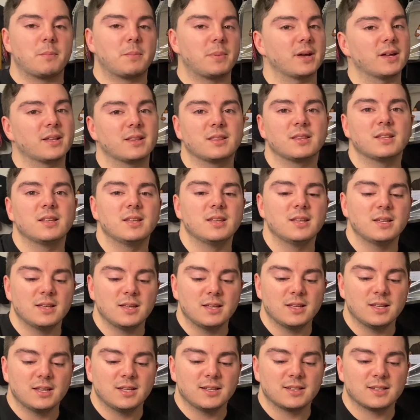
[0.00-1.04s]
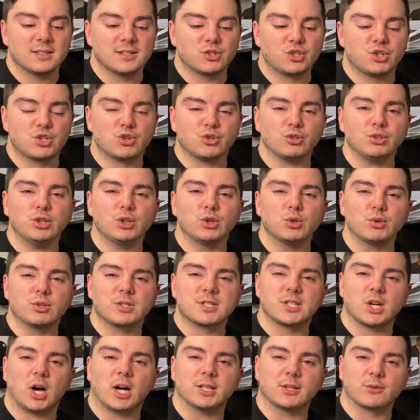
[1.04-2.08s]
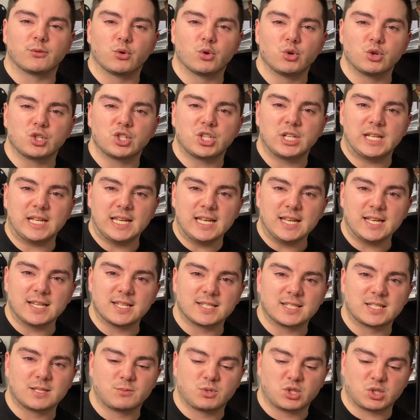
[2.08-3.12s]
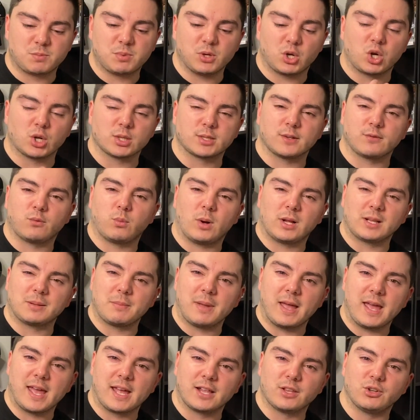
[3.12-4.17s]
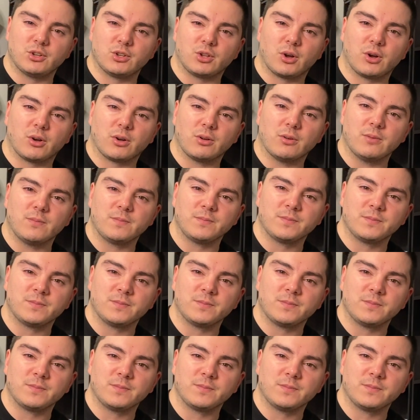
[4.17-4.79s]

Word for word: But she shouldn't lose sight of who she is just because of one man. You know.